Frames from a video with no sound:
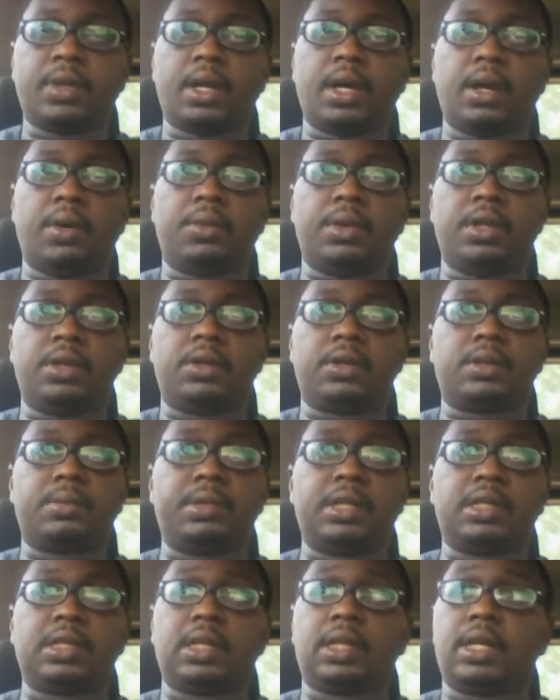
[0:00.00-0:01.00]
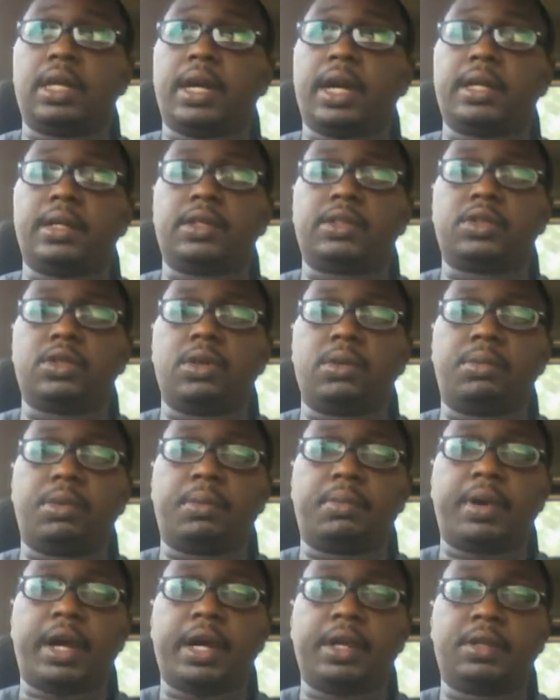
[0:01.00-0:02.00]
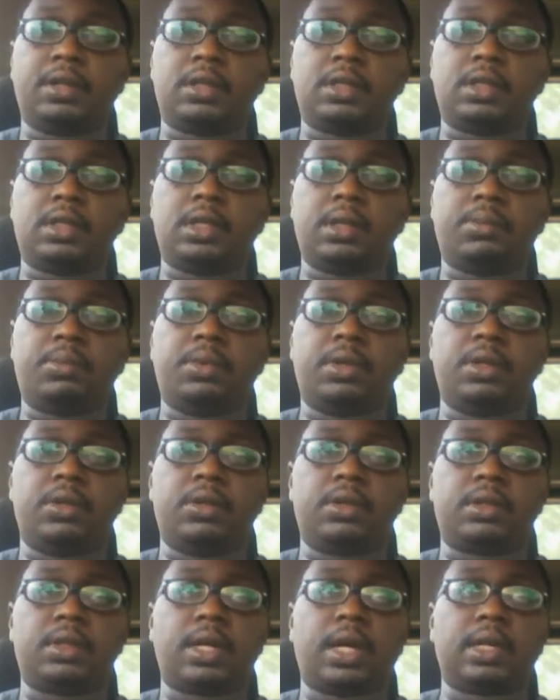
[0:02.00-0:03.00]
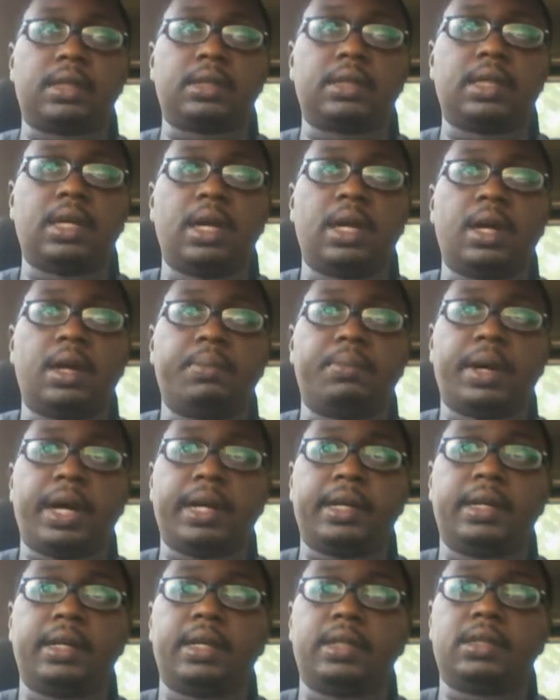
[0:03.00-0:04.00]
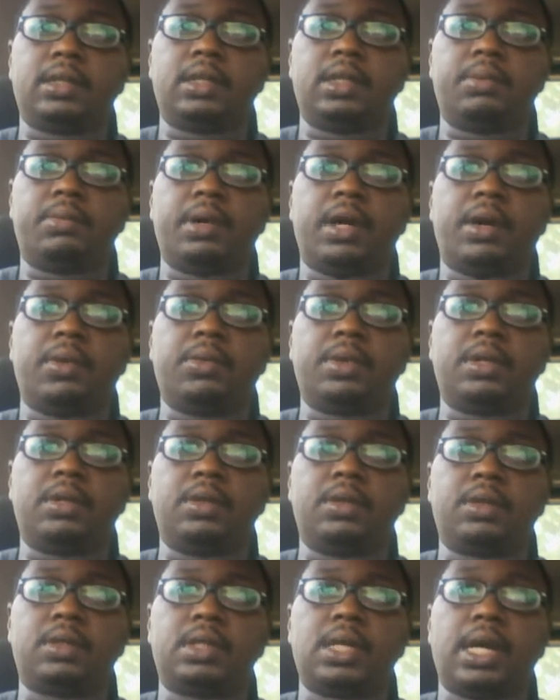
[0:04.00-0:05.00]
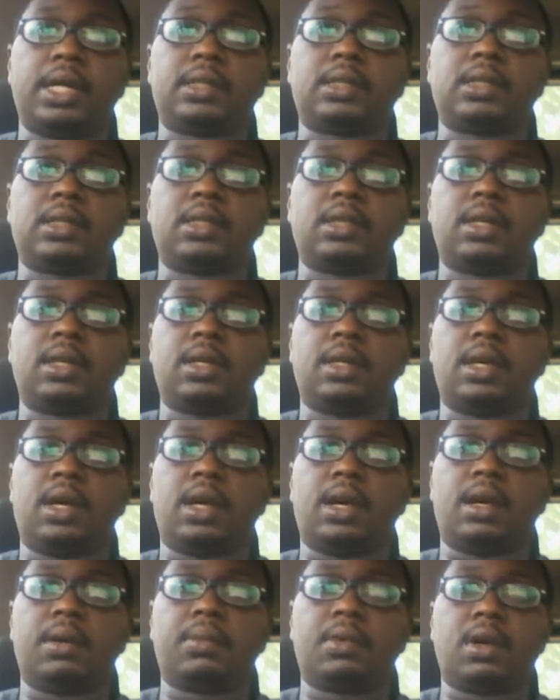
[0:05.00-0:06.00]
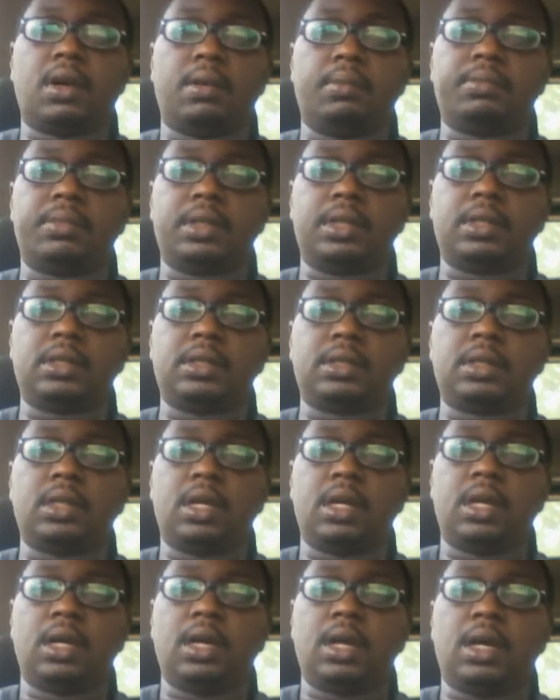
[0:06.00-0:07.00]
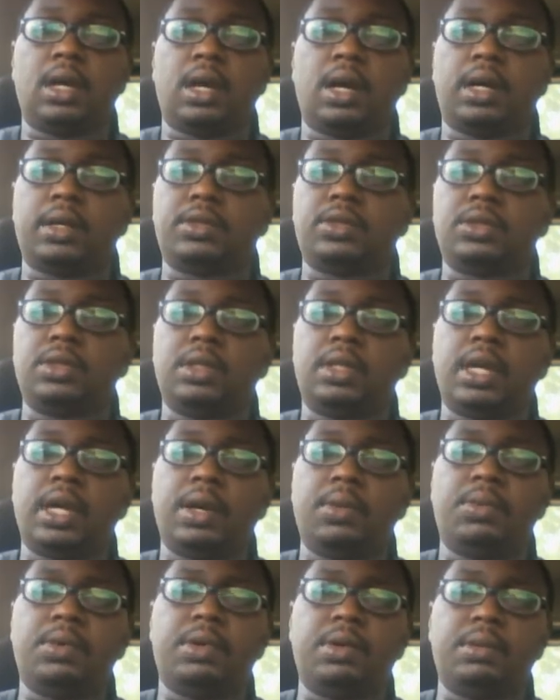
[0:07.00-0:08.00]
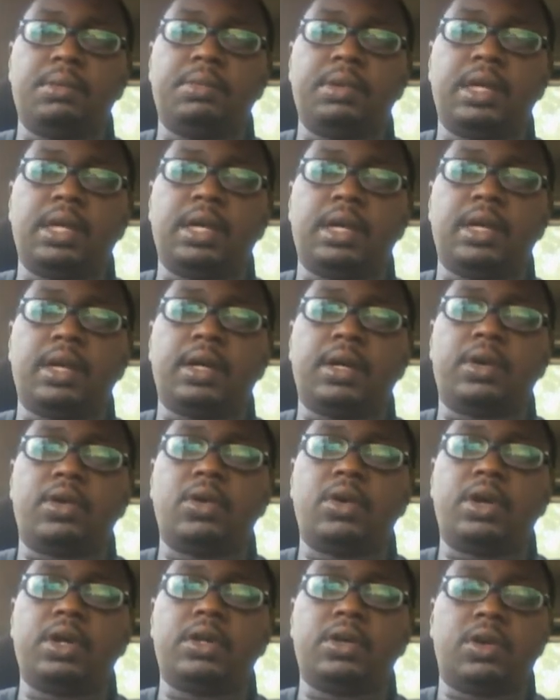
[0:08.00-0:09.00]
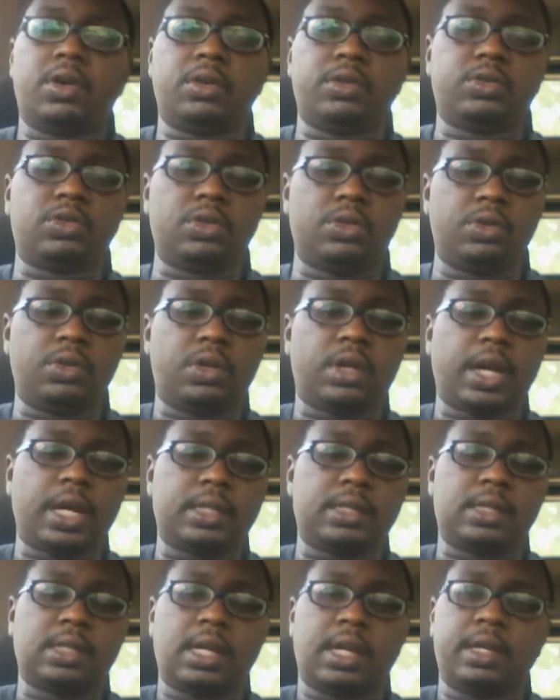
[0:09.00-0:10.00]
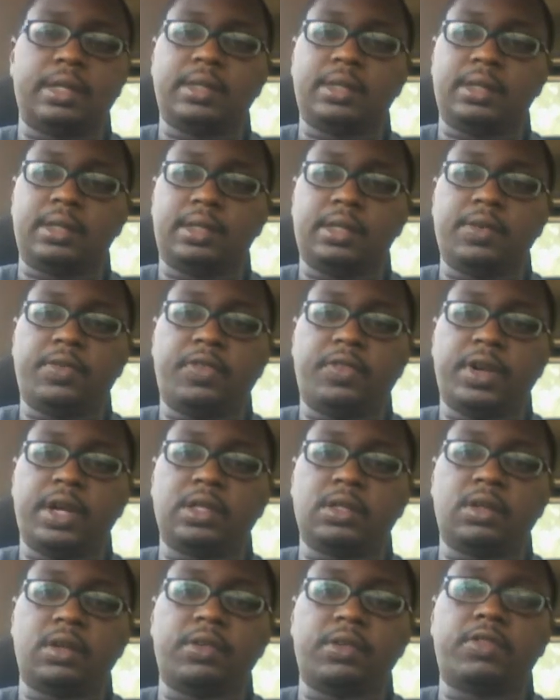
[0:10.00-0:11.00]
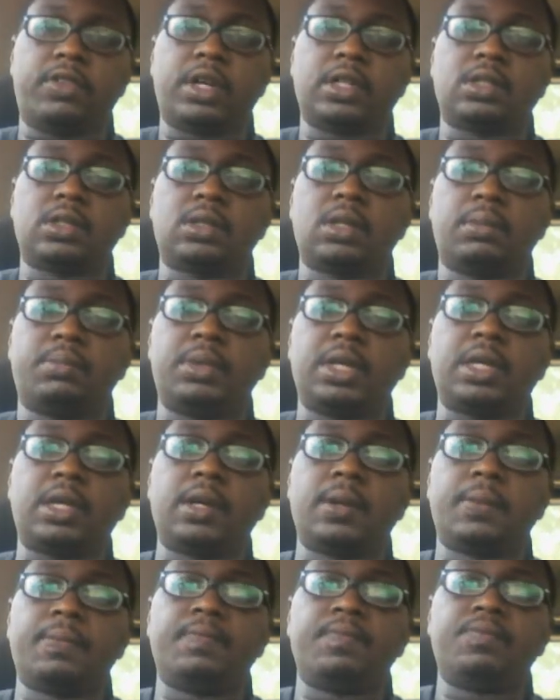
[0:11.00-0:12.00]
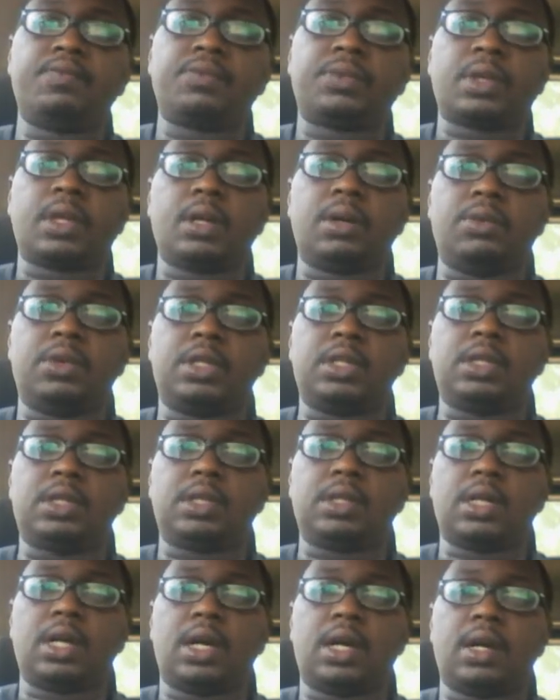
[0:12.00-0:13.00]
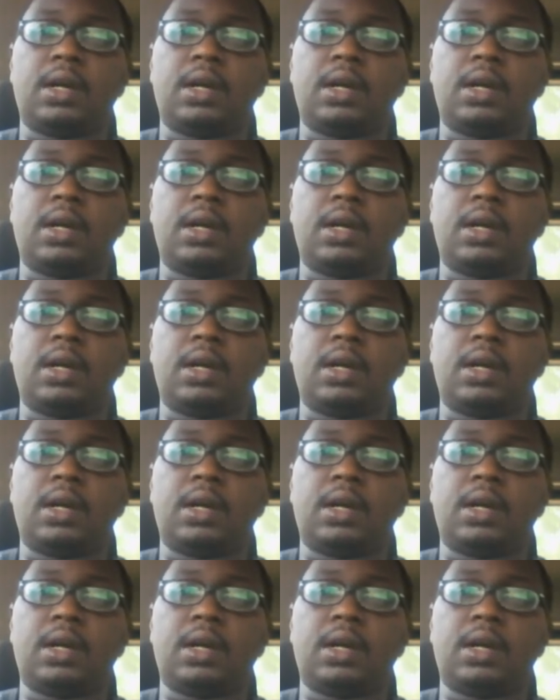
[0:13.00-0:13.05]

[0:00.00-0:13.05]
We looked basically at the sole proprietorship, we looked at partnership, and we looked at companies. Today we'll be going on to look at a different or a fresh topic, which